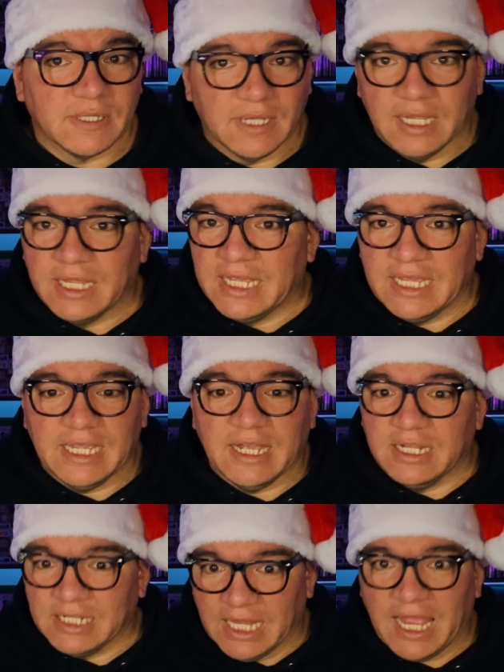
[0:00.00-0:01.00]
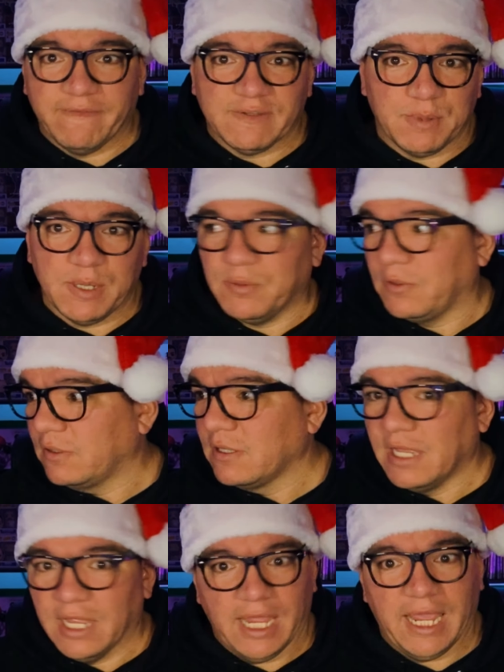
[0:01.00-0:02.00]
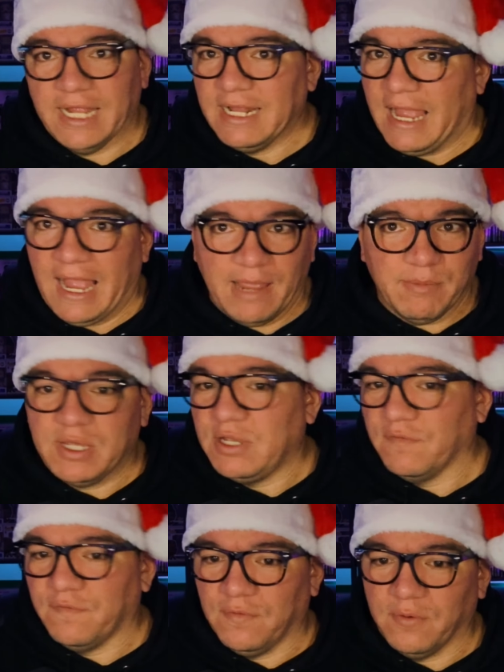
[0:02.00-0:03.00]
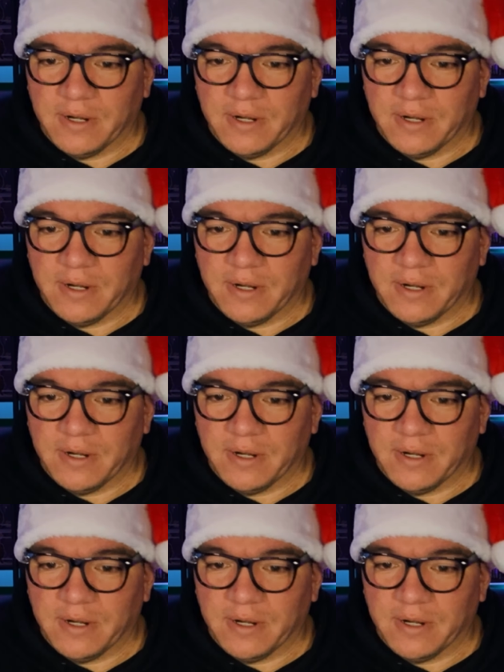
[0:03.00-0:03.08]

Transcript: He unalives people. And I'm here for it.